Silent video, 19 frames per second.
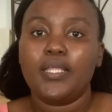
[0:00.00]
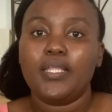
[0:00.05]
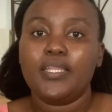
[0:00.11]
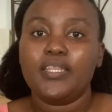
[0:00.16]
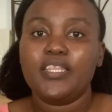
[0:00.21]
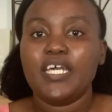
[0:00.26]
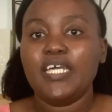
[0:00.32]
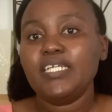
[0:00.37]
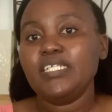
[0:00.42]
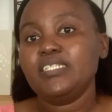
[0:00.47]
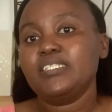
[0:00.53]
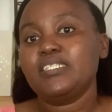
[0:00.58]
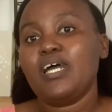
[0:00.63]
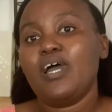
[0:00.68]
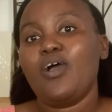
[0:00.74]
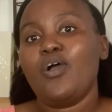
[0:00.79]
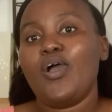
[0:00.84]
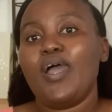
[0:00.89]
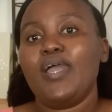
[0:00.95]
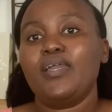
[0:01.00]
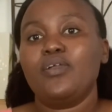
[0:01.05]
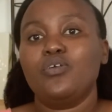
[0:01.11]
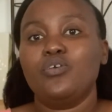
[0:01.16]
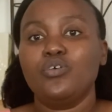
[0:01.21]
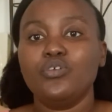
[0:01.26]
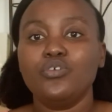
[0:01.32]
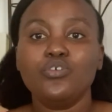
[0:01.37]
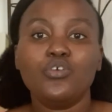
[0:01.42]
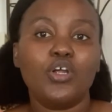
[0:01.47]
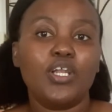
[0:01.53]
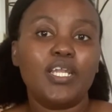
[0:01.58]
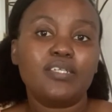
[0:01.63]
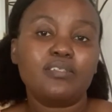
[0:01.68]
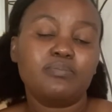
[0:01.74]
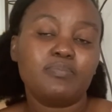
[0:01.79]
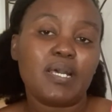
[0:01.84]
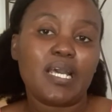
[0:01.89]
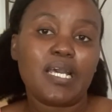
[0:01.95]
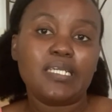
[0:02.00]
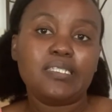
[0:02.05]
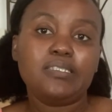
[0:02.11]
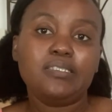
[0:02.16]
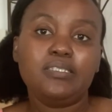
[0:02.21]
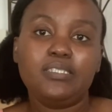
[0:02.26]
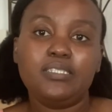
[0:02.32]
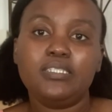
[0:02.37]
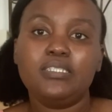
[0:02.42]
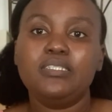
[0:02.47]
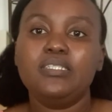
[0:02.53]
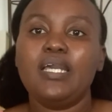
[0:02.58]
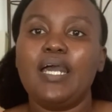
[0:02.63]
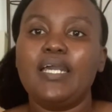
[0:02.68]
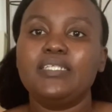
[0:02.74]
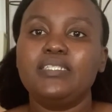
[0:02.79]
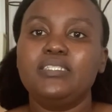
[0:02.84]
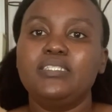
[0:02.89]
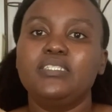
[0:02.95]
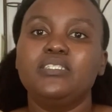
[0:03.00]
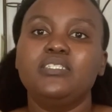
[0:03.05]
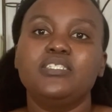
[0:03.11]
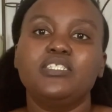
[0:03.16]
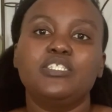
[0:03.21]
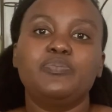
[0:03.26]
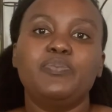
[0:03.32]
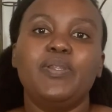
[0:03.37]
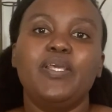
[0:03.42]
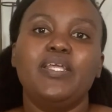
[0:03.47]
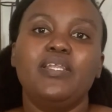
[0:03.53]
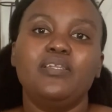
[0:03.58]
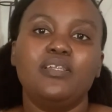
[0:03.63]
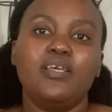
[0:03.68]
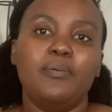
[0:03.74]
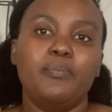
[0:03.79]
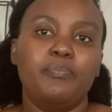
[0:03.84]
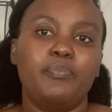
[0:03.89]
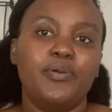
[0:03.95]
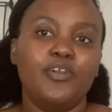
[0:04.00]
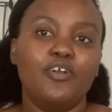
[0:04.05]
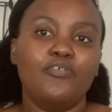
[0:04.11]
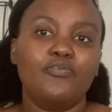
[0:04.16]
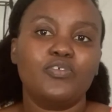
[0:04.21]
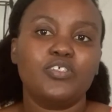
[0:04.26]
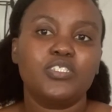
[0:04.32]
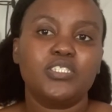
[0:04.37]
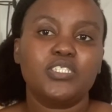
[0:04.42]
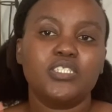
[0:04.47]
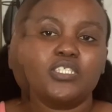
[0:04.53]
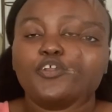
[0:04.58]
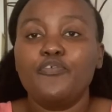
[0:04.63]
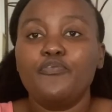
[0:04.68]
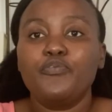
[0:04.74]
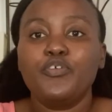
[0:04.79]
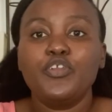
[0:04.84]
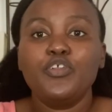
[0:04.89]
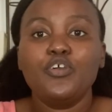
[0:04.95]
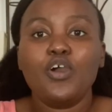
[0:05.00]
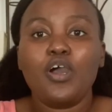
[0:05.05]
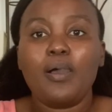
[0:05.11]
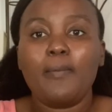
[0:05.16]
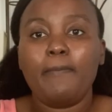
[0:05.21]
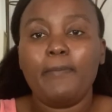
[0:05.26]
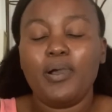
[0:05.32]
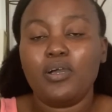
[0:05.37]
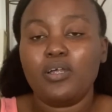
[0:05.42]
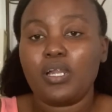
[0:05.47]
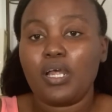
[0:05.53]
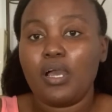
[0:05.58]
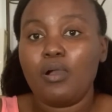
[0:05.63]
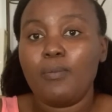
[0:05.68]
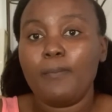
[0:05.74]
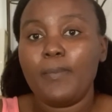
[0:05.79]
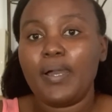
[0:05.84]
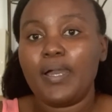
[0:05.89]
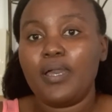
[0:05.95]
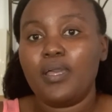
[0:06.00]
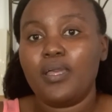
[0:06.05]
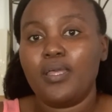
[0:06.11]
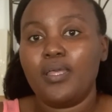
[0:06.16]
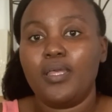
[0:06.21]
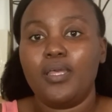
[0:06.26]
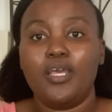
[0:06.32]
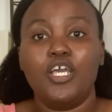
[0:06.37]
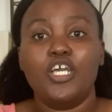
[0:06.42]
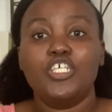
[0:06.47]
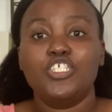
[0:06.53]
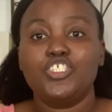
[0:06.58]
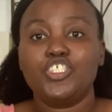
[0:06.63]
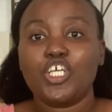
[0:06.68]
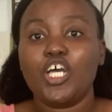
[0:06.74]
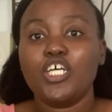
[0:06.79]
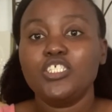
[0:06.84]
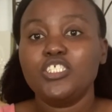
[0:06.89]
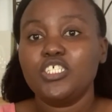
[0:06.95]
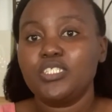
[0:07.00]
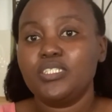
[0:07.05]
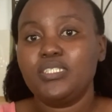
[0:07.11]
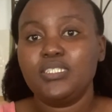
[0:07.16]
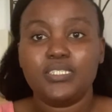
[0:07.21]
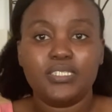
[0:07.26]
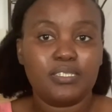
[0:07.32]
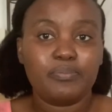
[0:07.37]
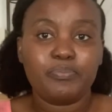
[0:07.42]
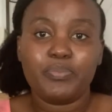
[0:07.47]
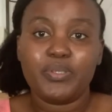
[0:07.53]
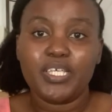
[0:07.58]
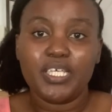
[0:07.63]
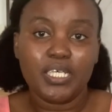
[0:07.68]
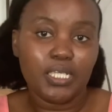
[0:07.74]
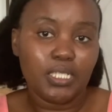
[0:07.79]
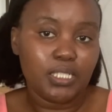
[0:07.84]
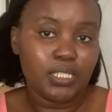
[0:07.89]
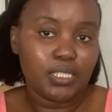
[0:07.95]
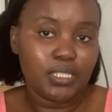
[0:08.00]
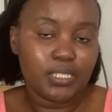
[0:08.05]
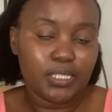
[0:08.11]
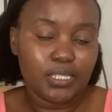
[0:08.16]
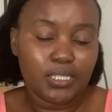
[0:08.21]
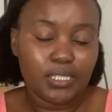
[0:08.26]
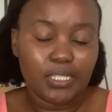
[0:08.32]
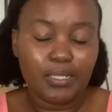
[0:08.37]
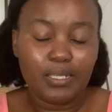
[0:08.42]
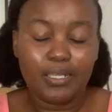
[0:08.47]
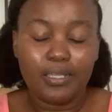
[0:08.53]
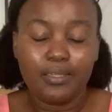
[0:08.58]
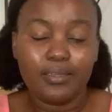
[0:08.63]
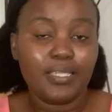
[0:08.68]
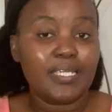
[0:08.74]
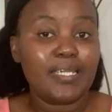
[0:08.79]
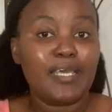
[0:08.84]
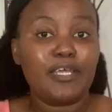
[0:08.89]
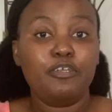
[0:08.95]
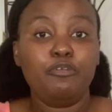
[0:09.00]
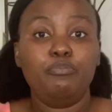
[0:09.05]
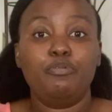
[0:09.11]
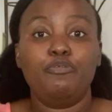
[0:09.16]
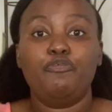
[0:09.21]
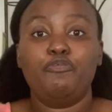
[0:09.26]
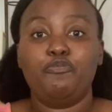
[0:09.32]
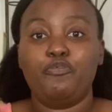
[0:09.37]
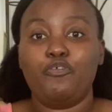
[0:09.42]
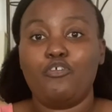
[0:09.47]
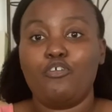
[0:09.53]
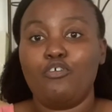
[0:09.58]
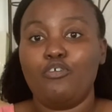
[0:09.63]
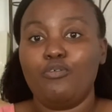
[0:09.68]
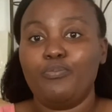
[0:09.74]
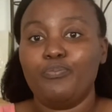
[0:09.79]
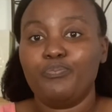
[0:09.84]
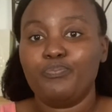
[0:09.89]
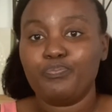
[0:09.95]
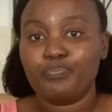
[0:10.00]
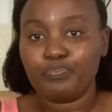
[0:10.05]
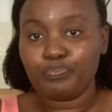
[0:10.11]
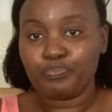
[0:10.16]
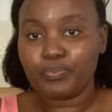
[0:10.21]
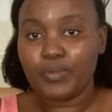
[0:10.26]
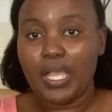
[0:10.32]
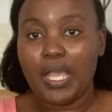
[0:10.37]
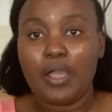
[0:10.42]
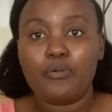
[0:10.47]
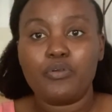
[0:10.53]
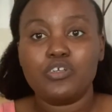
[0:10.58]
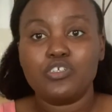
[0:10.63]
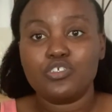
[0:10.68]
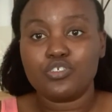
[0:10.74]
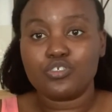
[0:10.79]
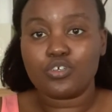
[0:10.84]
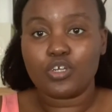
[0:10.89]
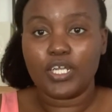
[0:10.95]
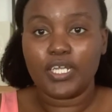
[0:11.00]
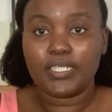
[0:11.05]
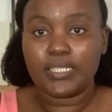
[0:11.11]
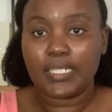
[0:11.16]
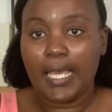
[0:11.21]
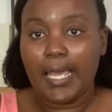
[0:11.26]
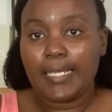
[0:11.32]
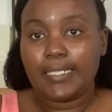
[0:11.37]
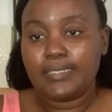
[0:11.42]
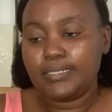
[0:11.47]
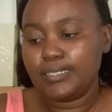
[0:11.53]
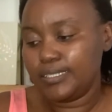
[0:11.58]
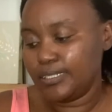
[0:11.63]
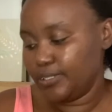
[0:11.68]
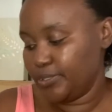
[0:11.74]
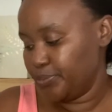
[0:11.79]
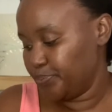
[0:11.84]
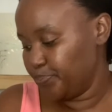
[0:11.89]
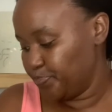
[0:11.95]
That is how I couldn't collect my ID. I did explain a bit of it on a video about how my charger disappeared the night before I went to collect the ID.